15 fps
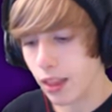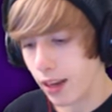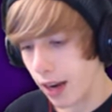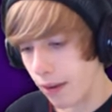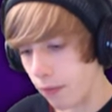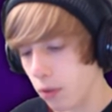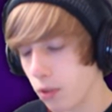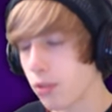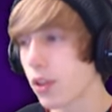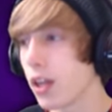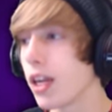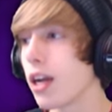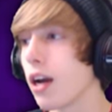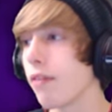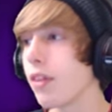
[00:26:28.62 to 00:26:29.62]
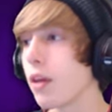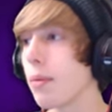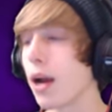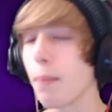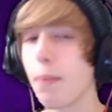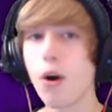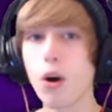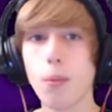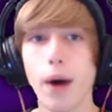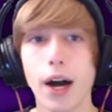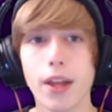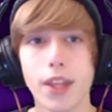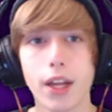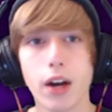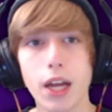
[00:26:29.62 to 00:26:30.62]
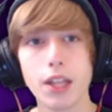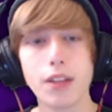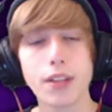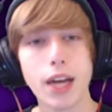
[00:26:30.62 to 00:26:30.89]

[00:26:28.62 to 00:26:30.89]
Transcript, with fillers: the diversity of the amount of Pokemon that are on this